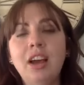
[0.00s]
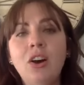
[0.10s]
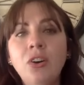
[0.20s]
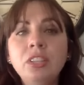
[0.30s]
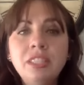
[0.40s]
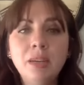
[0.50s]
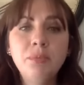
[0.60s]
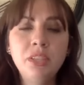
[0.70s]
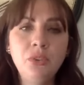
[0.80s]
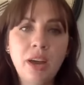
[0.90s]
all the
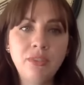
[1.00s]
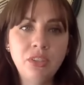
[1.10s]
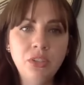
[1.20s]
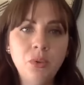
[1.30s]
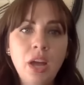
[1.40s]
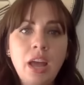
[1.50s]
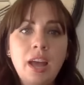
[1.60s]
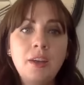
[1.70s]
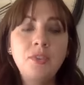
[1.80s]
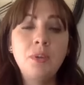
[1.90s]
steps that you have to do
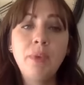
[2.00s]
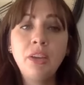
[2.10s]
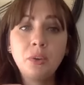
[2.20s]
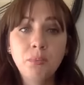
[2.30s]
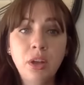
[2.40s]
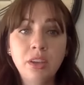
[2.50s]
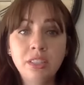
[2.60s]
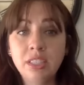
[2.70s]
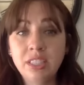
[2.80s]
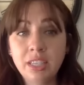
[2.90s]
to make your blog
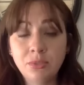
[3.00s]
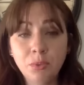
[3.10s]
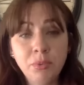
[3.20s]
successful.